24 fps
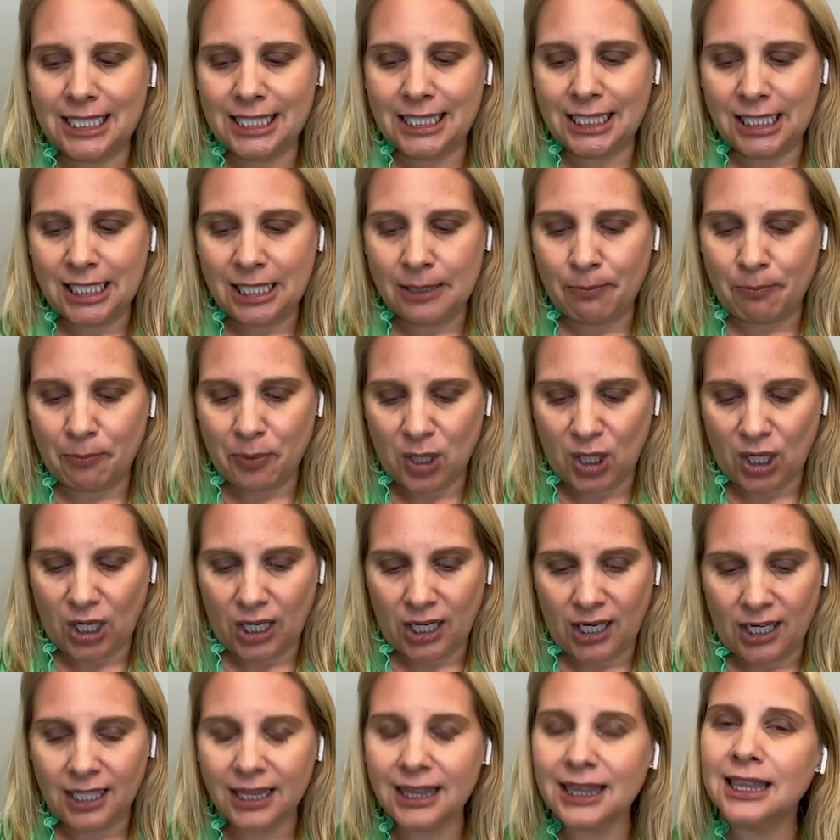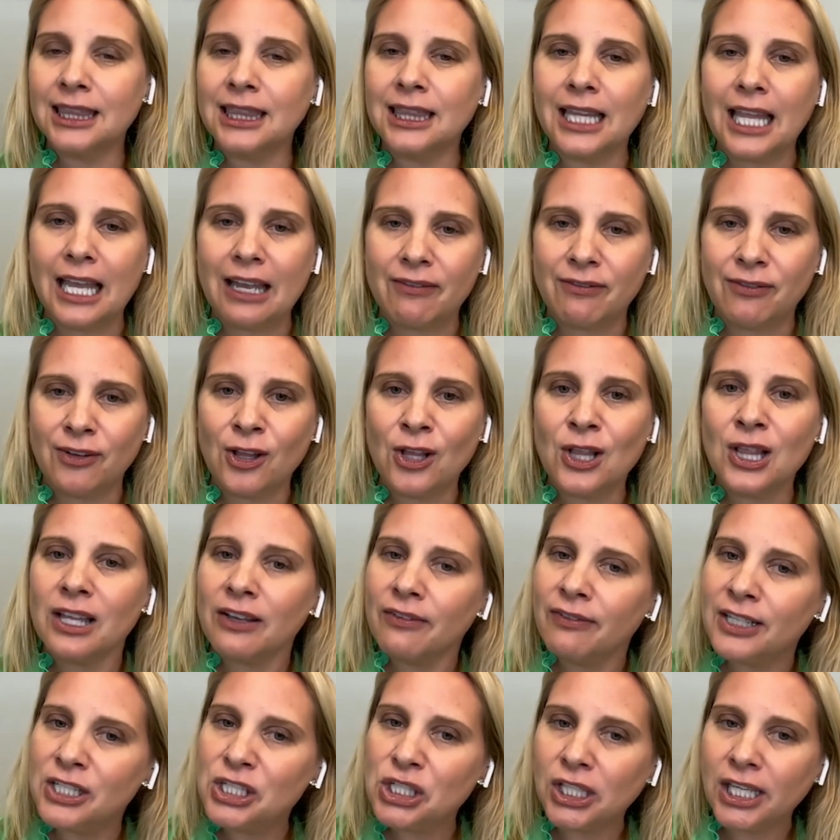deeper level
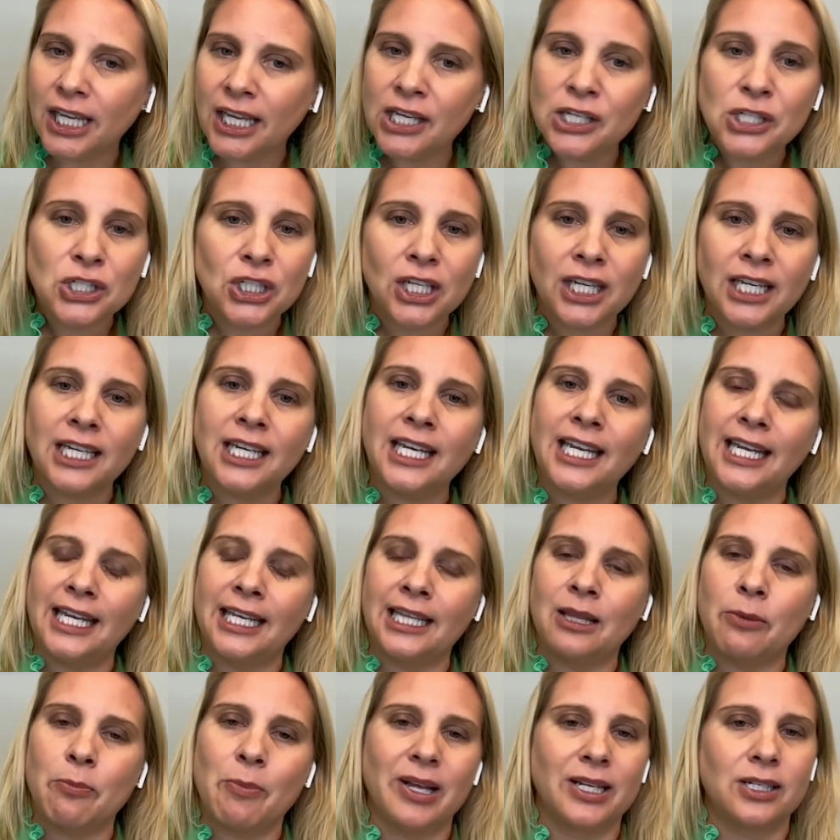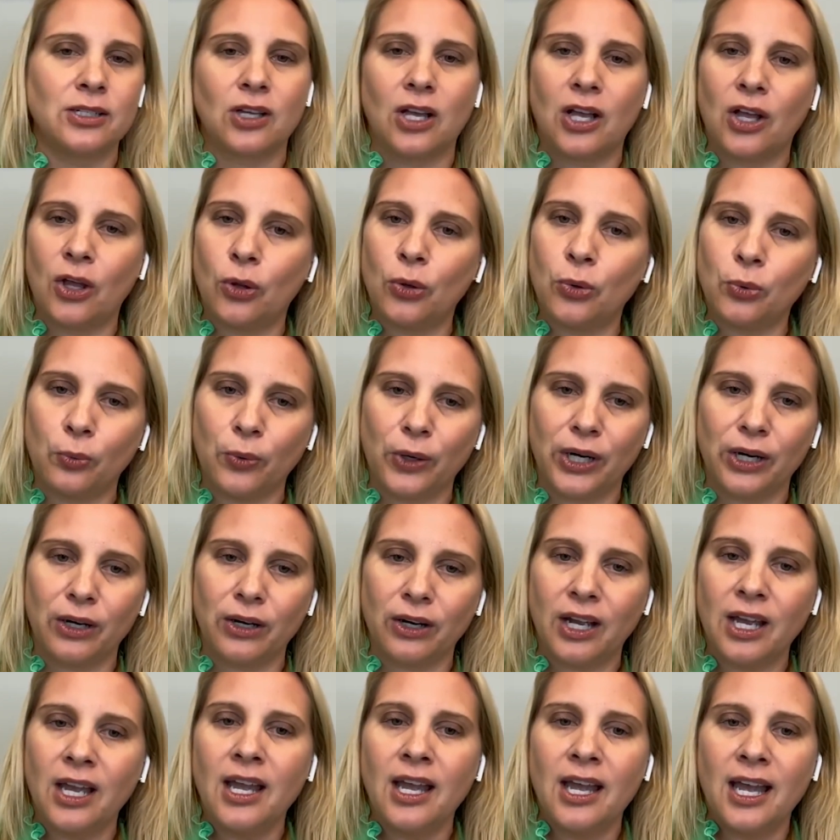of education in the mental health
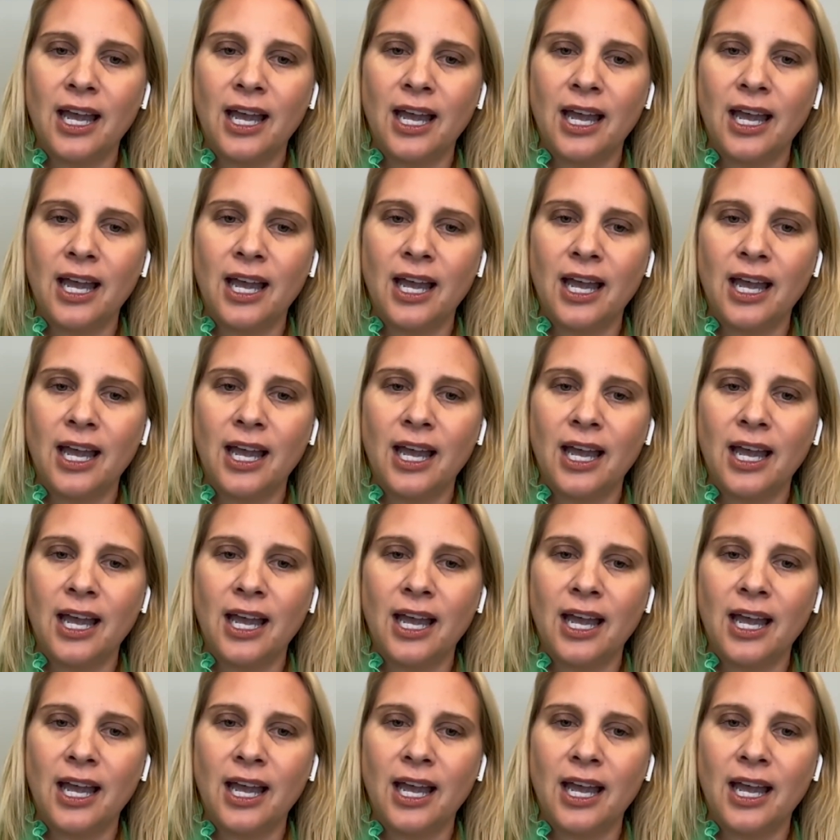work.